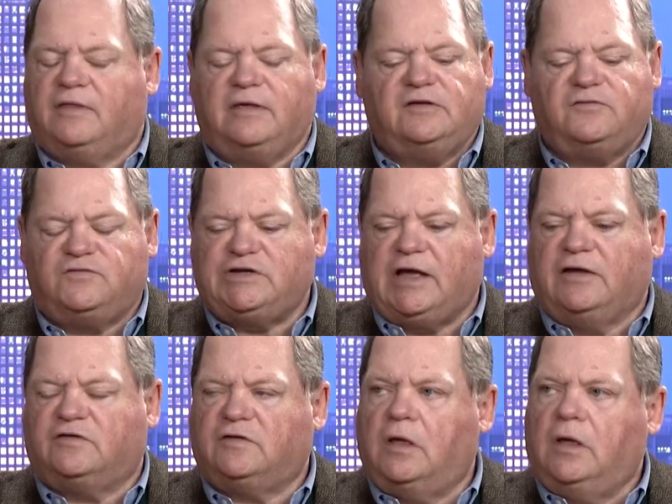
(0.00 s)
things have
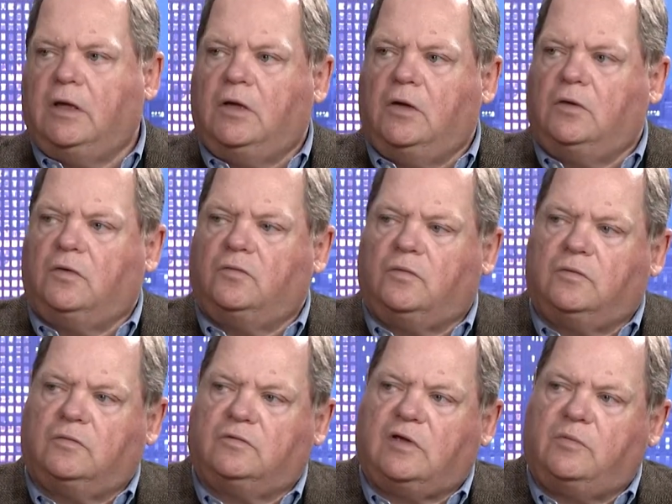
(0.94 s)
changed.
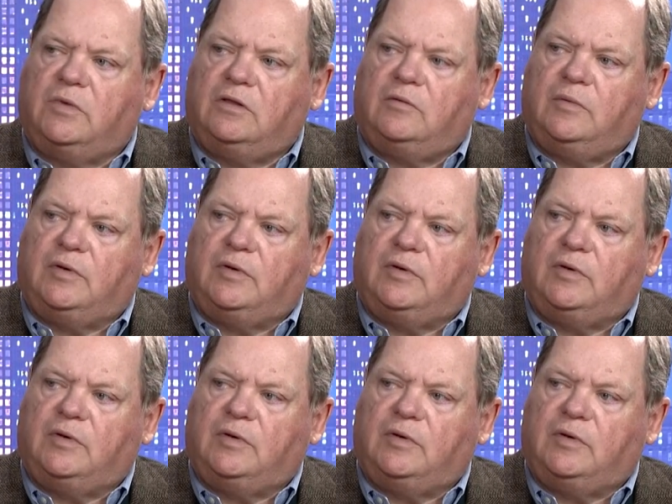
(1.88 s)
Tell me a little bit